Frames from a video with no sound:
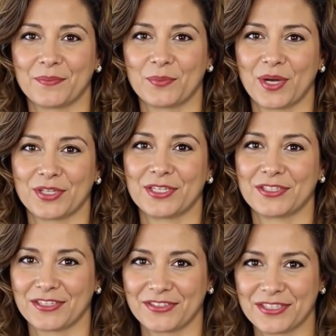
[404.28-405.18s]

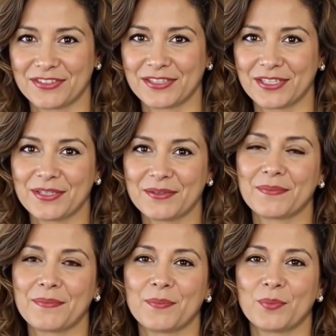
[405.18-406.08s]
Washington, D.C.
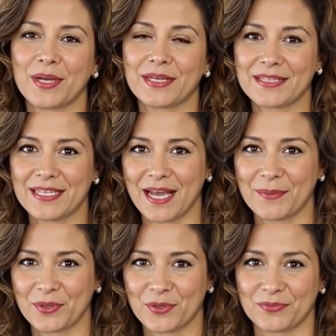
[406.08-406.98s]
What is the
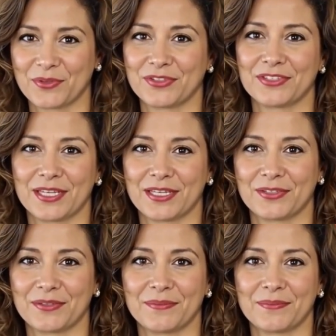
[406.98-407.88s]
capital of your
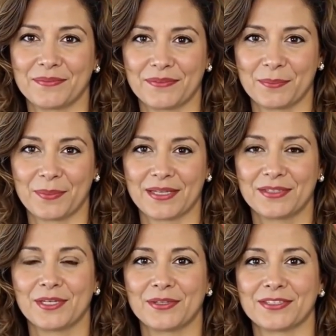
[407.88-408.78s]
state?
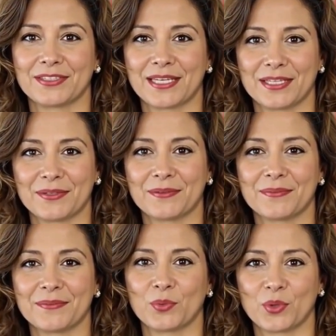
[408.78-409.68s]
Depends on the state.
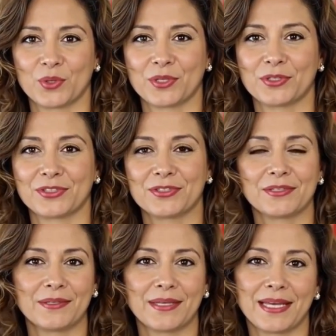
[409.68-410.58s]

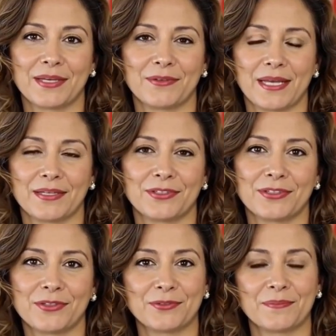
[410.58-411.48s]
Wars and
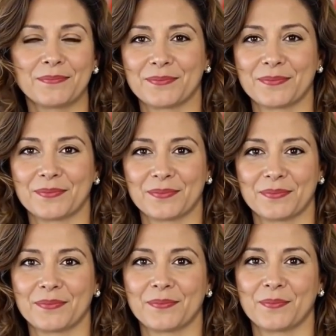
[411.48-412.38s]
events.
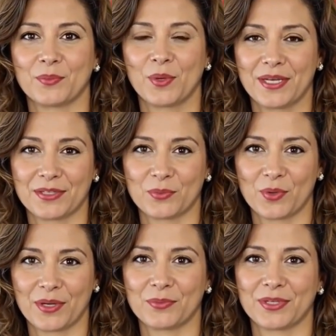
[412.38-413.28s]
What is
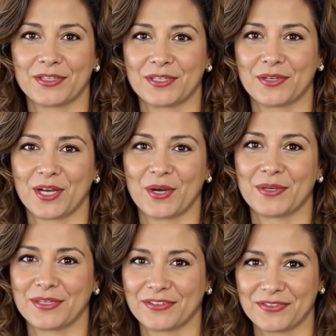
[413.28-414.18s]
one reason
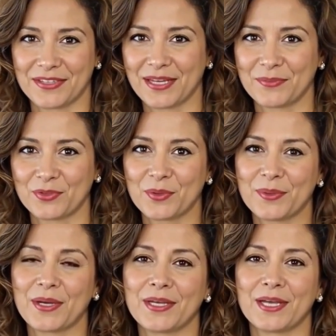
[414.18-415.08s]
colonists came to
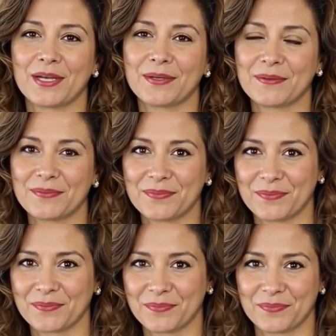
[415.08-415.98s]
America?
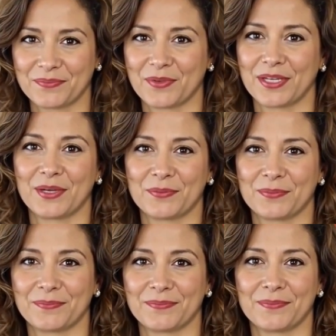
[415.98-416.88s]

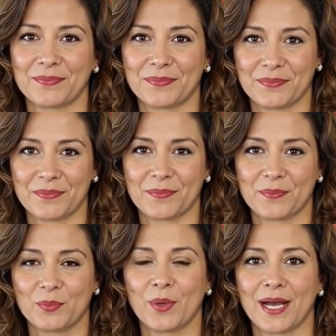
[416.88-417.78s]
Freedom.
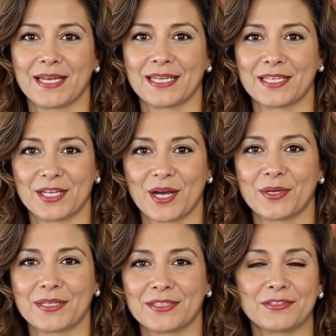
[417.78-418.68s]
Why did the
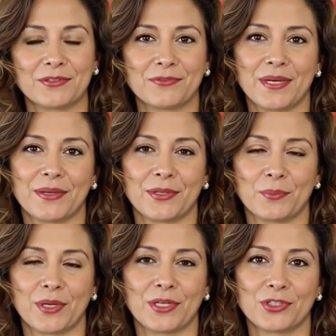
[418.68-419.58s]
colonists fight the
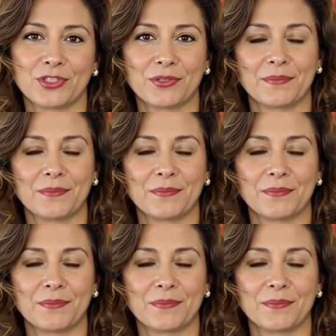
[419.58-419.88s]
British?